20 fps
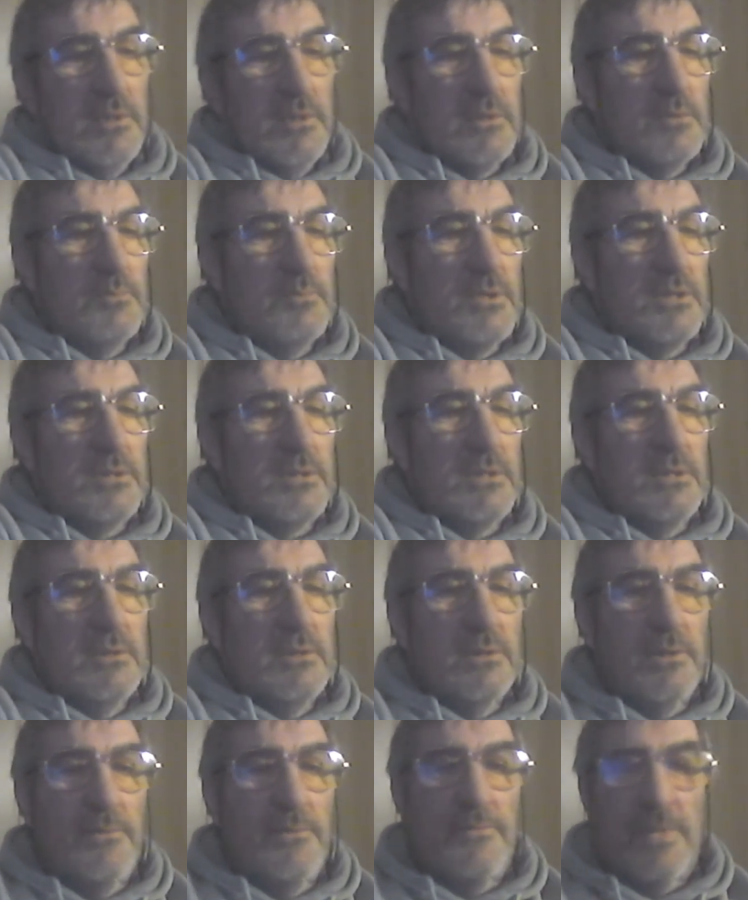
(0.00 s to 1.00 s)
the bloody,
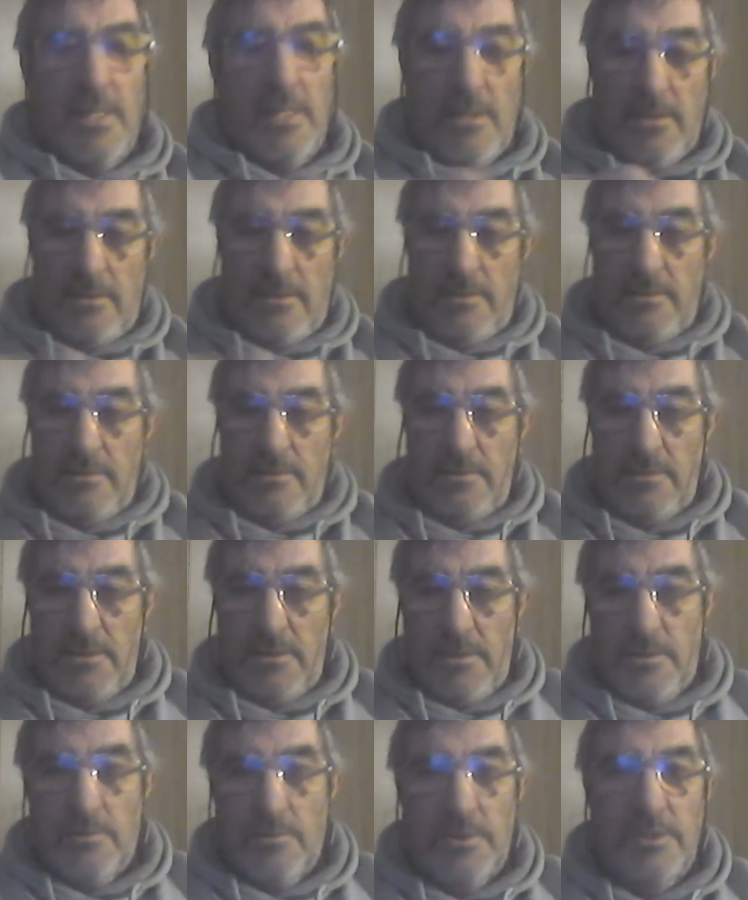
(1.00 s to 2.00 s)

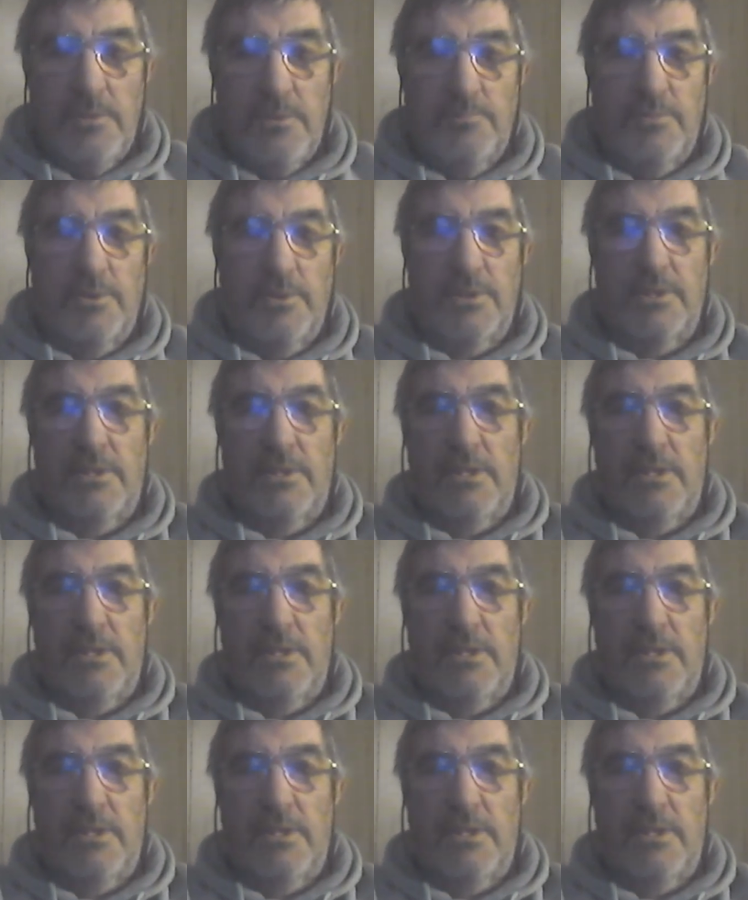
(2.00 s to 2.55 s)
when you put it